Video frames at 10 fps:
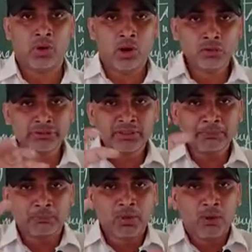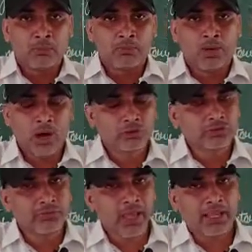How
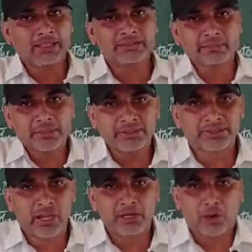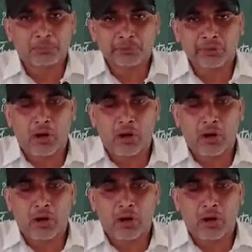the mechanism is adapted